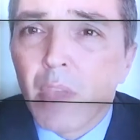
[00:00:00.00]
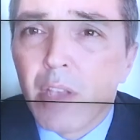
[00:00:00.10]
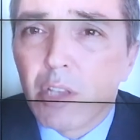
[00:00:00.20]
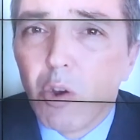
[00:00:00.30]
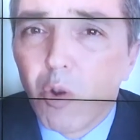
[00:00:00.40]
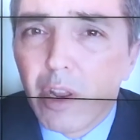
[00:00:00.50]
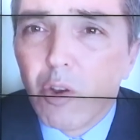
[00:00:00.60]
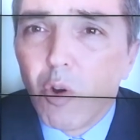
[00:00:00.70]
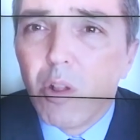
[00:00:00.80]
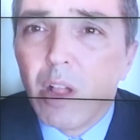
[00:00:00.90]
So all in
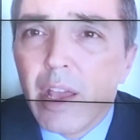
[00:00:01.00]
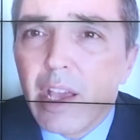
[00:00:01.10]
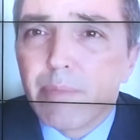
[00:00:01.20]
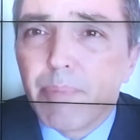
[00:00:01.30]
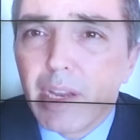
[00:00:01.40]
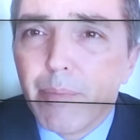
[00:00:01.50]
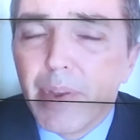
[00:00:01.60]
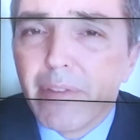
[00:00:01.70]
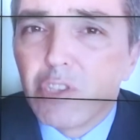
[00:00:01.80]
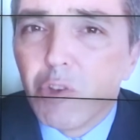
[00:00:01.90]
all, it's been a bit
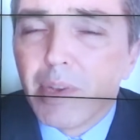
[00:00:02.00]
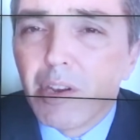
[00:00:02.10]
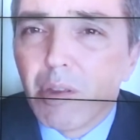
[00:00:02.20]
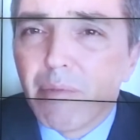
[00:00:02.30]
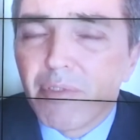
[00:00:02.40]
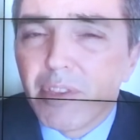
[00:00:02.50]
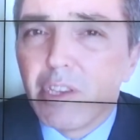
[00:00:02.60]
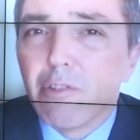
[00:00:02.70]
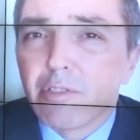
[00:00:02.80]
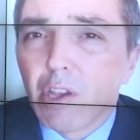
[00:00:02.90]
of doom and gloom for the
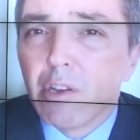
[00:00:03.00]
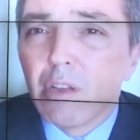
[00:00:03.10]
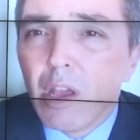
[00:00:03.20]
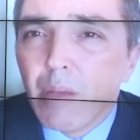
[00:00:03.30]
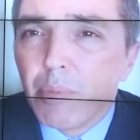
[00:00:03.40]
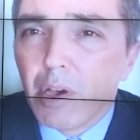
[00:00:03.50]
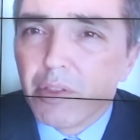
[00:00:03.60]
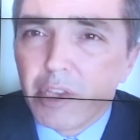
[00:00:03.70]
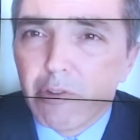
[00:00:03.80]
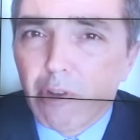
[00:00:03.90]
Eurozone, but the
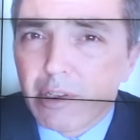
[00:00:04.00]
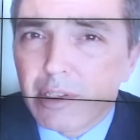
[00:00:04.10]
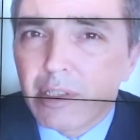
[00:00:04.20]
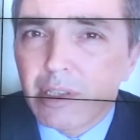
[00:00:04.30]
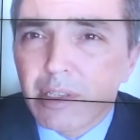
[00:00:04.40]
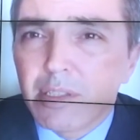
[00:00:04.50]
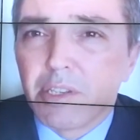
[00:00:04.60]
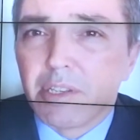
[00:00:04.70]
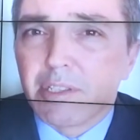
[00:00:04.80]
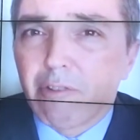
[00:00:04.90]
euro stood
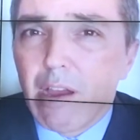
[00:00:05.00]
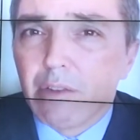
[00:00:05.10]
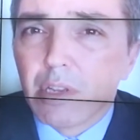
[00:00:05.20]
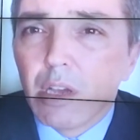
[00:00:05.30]
its ground.